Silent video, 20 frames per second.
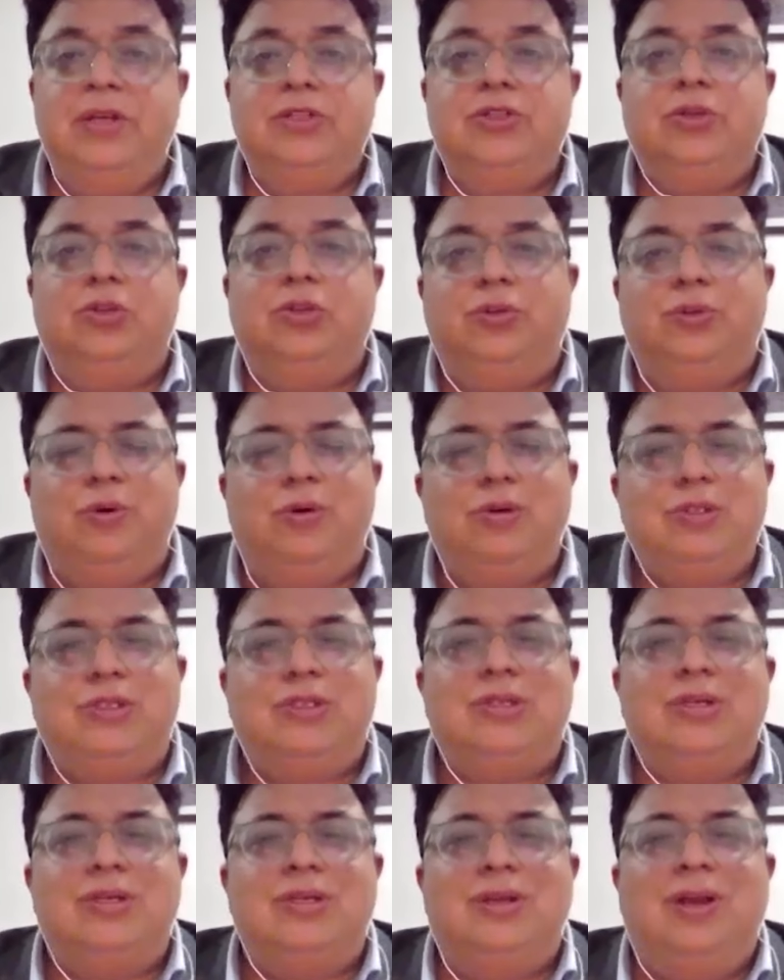So
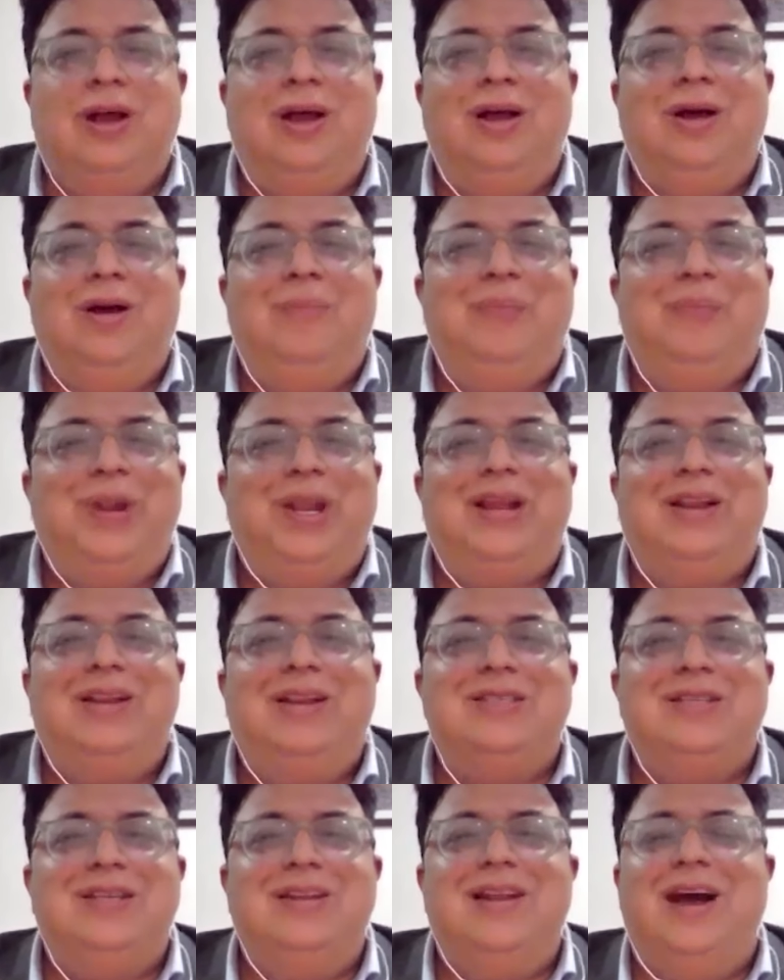those uh, particular
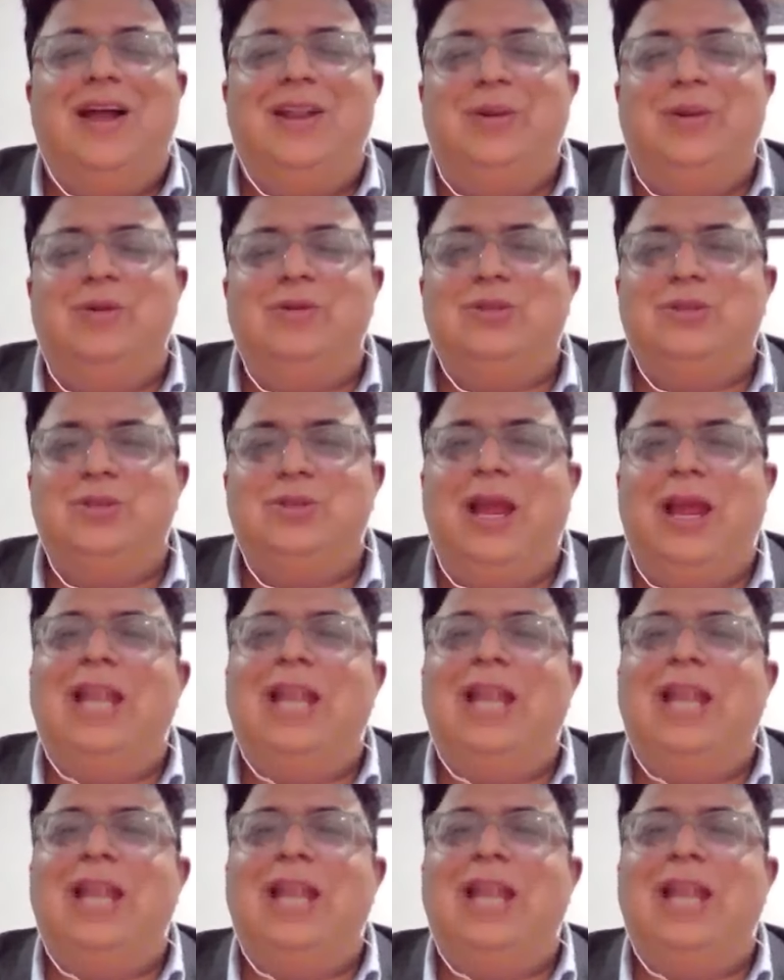scenarios